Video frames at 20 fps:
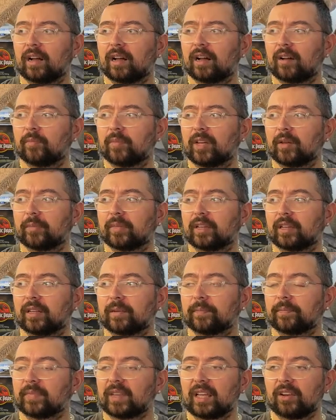
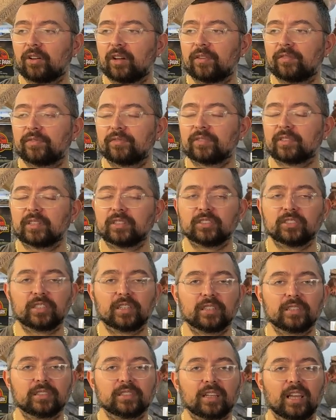Maybe, I know I've
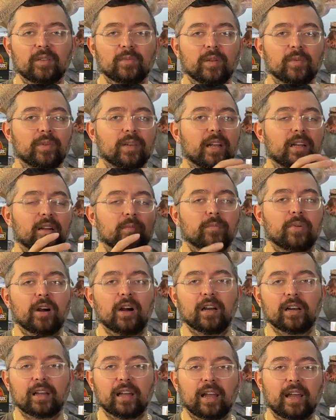considered saying maybe like a
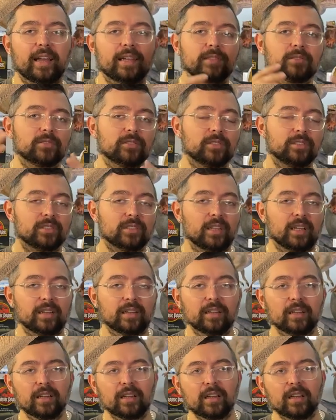podcast or just like